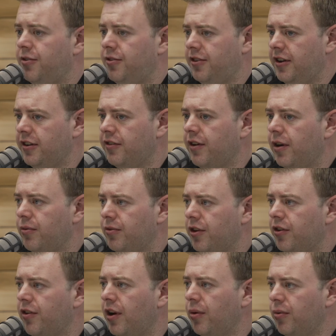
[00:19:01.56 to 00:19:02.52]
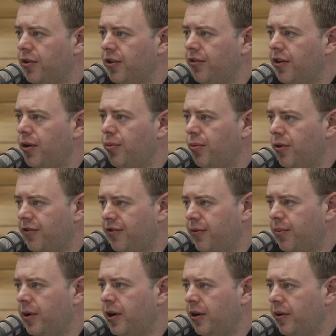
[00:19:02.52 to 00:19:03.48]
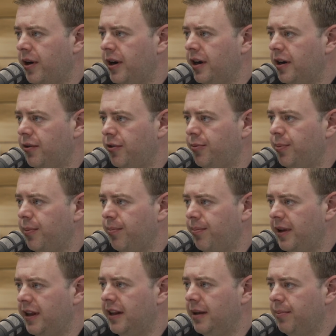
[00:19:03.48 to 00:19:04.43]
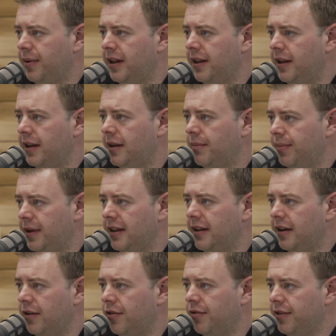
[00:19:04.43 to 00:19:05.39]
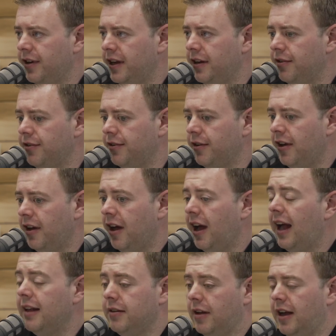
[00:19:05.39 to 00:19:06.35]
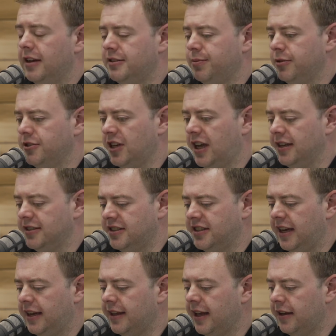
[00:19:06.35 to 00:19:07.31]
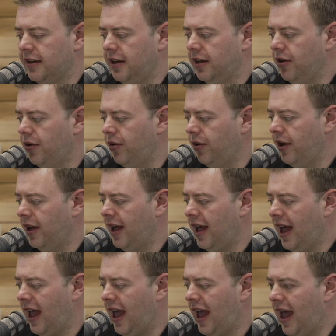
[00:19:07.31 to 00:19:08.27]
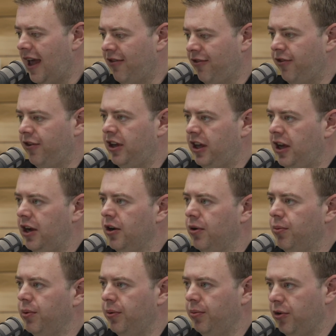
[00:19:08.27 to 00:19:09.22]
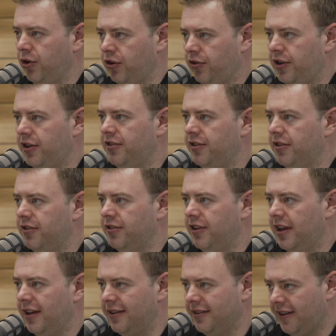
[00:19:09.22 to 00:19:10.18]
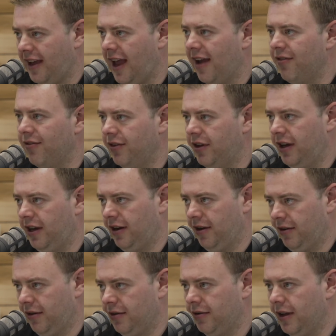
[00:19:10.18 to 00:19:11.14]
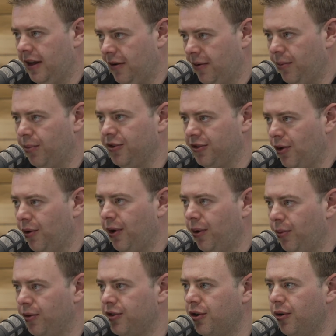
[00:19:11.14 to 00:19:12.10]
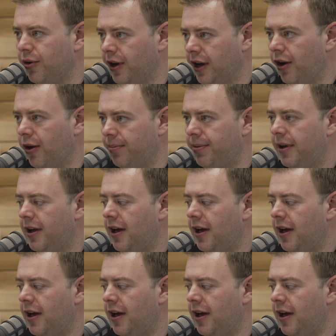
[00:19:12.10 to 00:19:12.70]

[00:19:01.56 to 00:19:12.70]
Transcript: as you say, the groundwork for where you are now has been building over the years. And I suppose, and saying that, every year we were increasing the sales. Every year was going up.